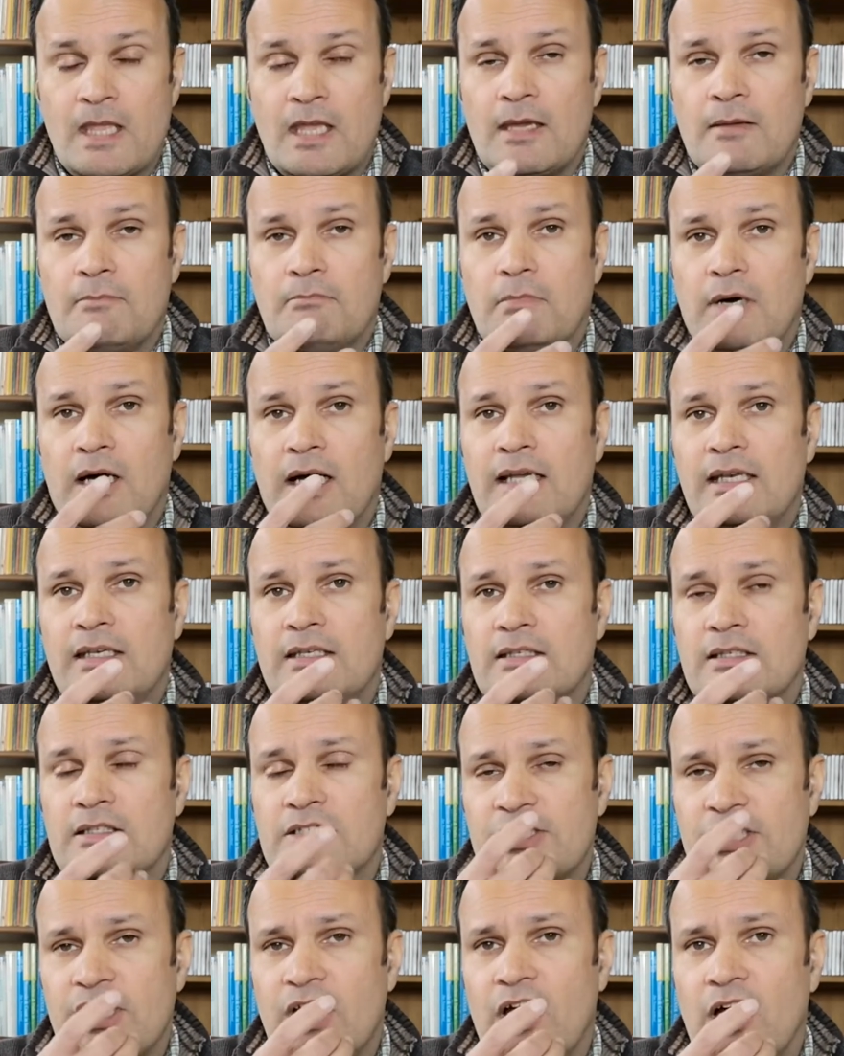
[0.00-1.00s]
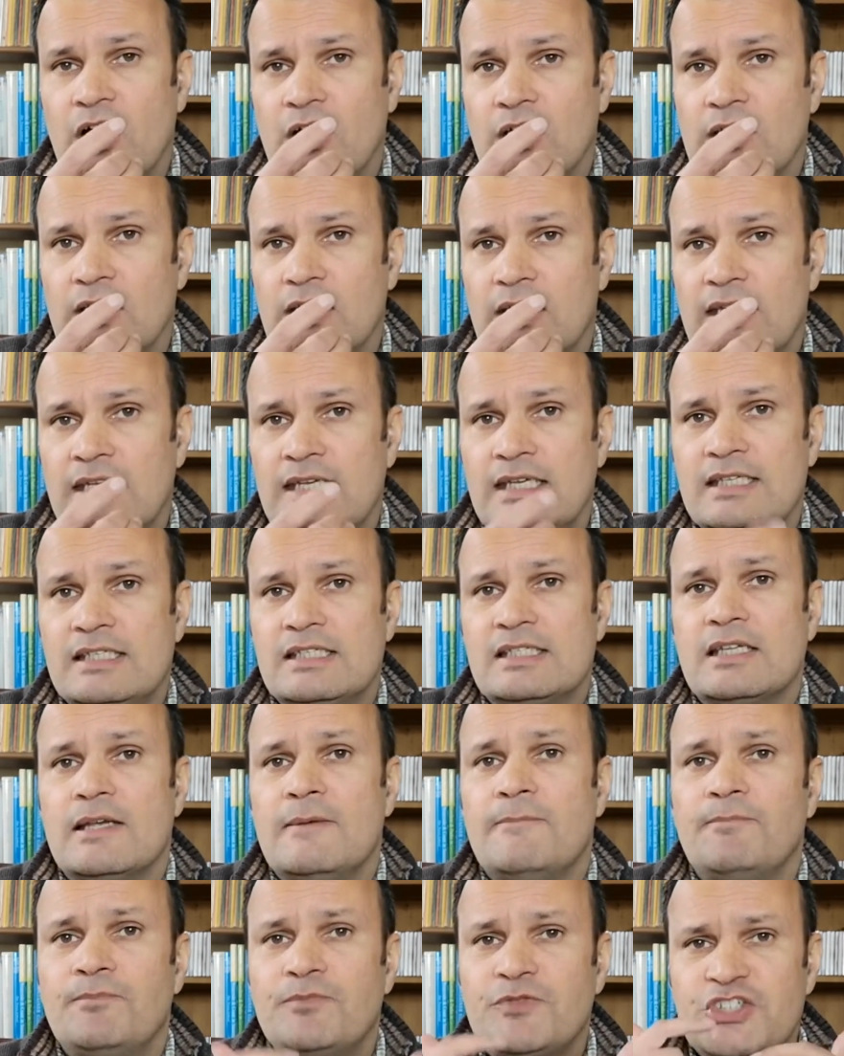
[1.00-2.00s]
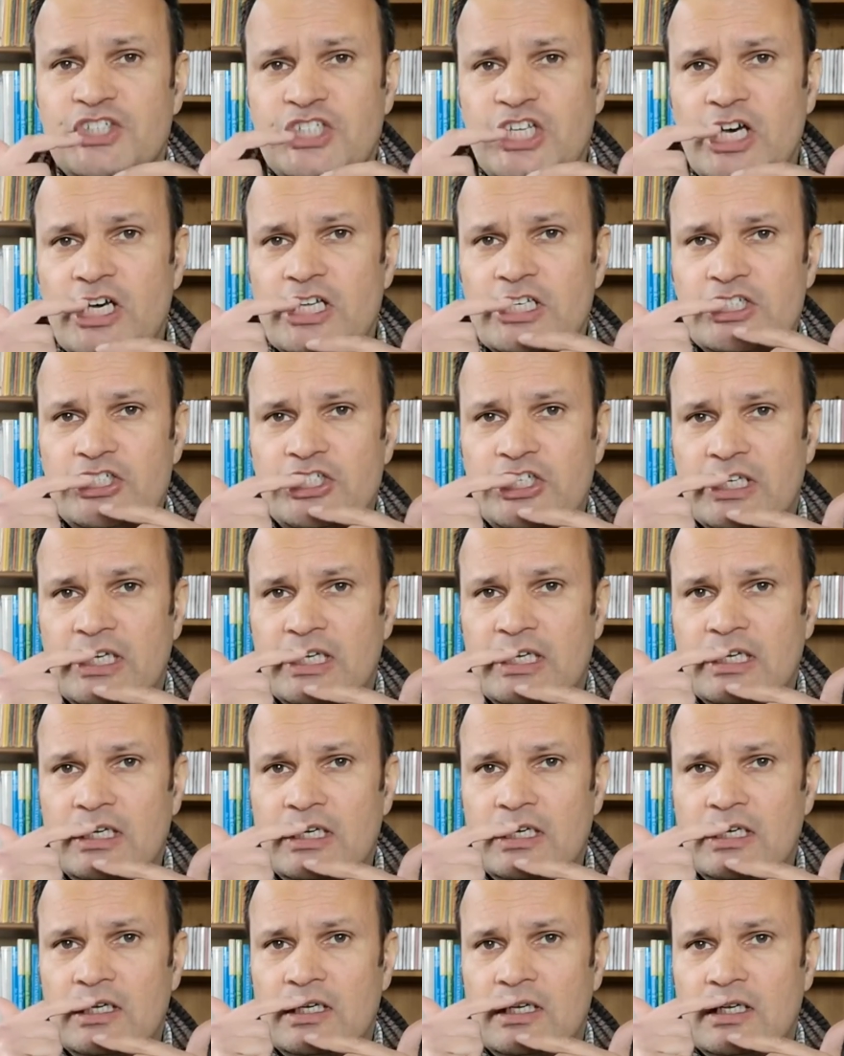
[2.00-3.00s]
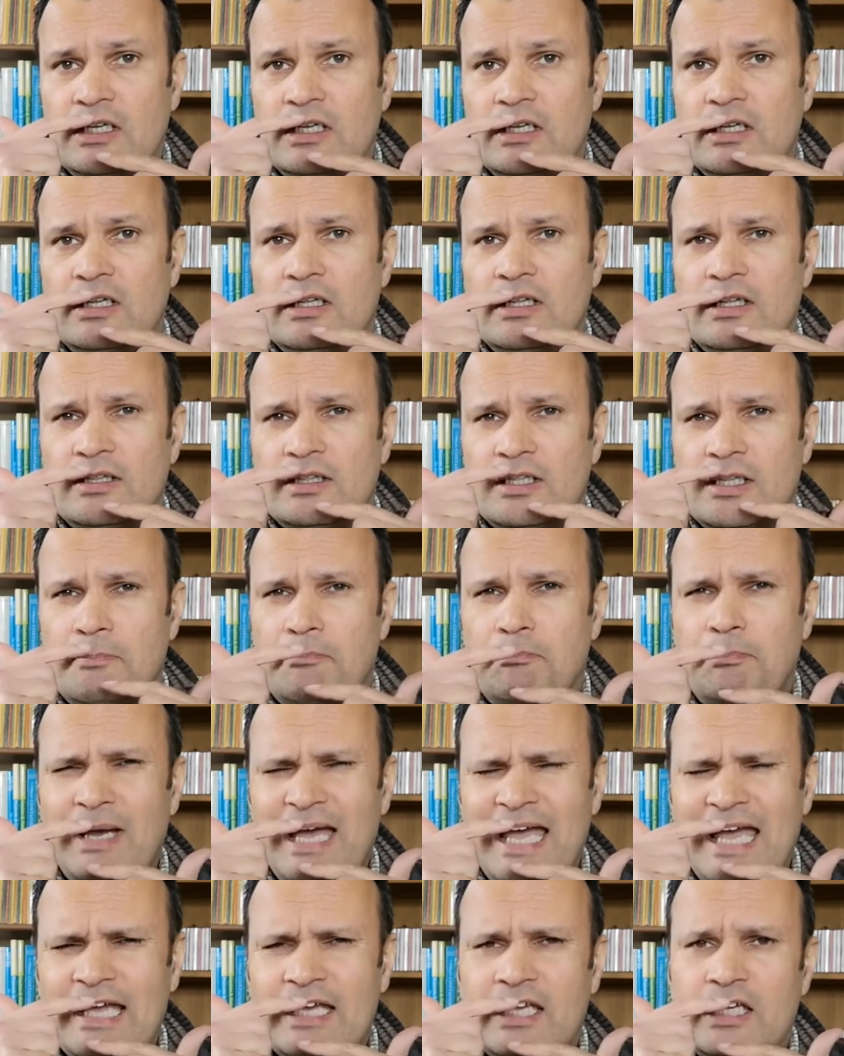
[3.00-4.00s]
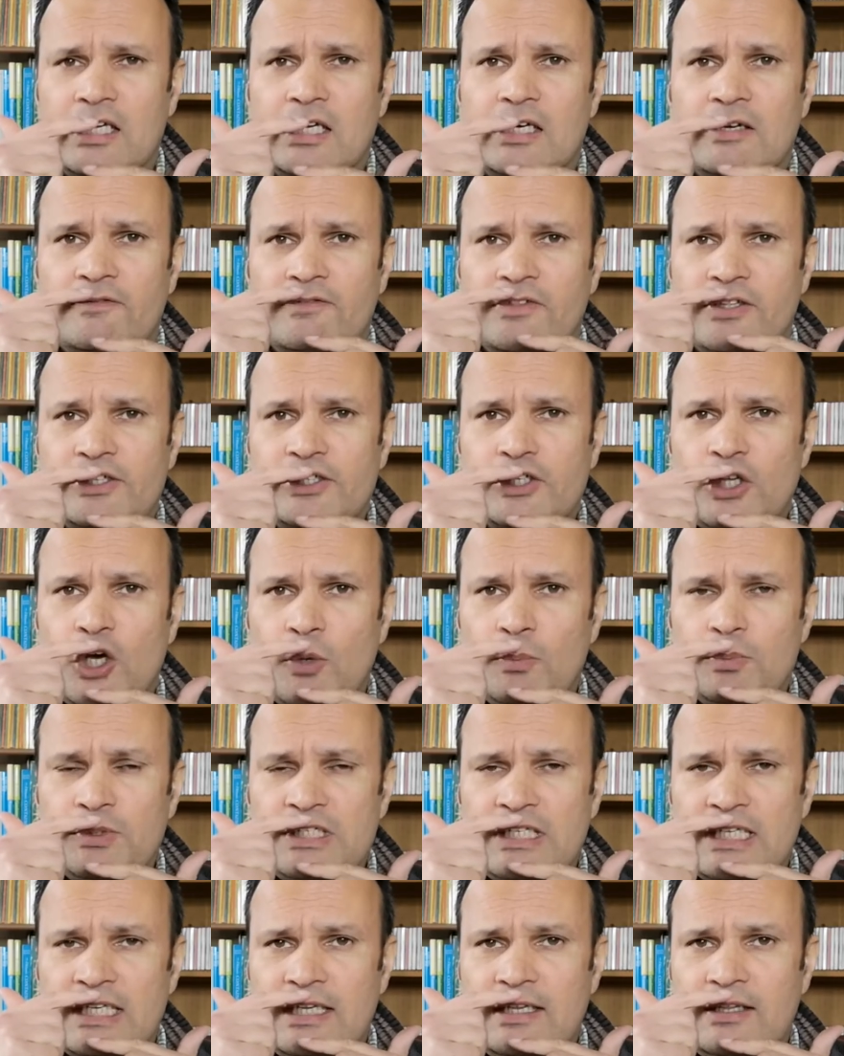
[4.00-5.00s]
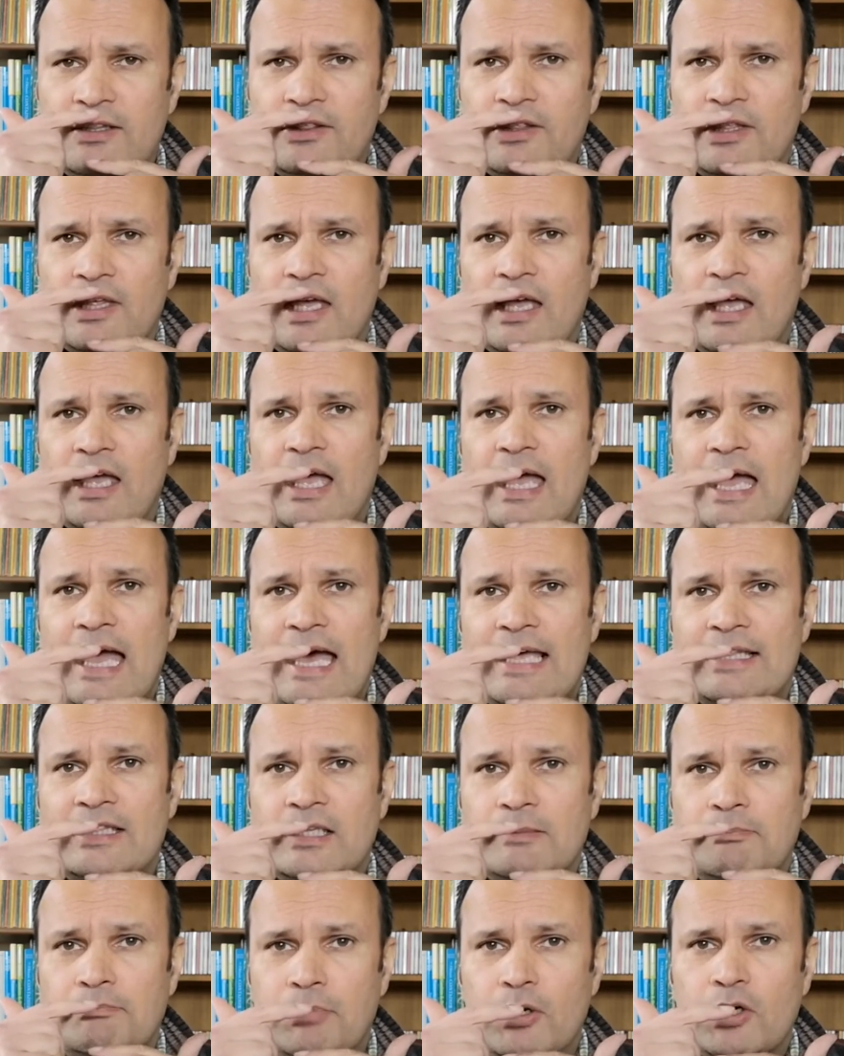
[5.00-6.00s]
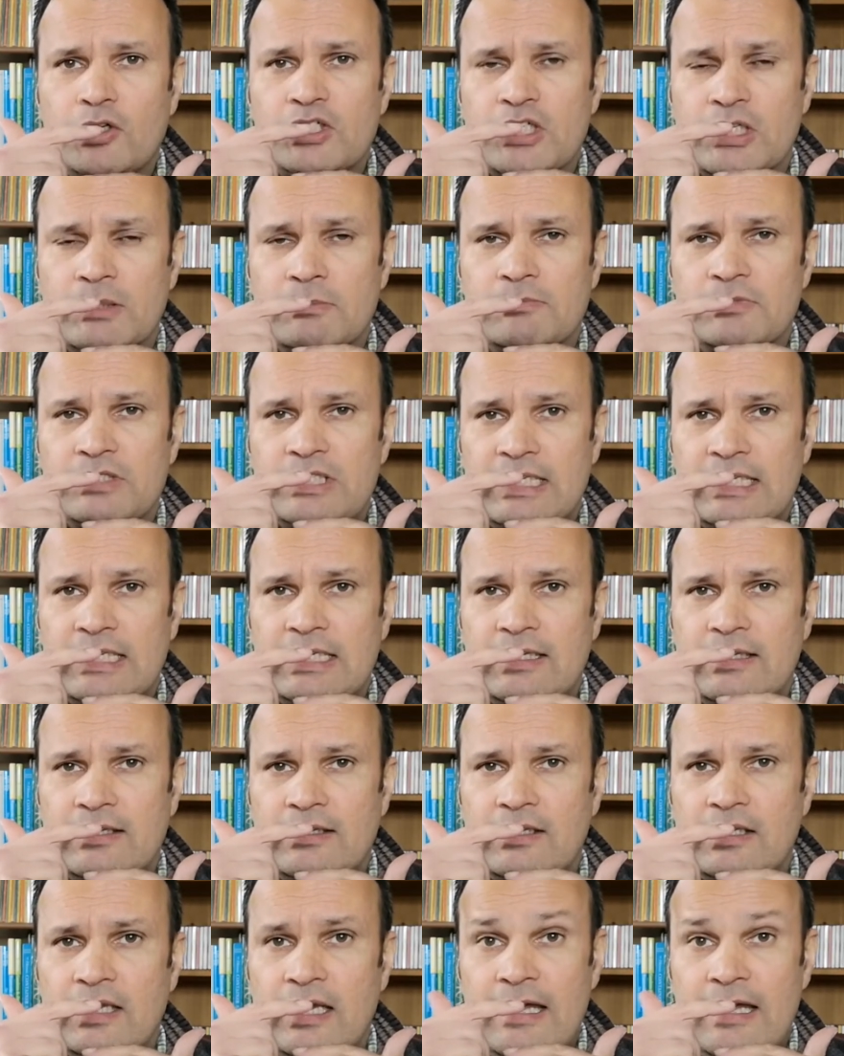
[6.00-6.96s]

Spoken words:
my tongue is touching the back of the top teeth and the bottom teeth.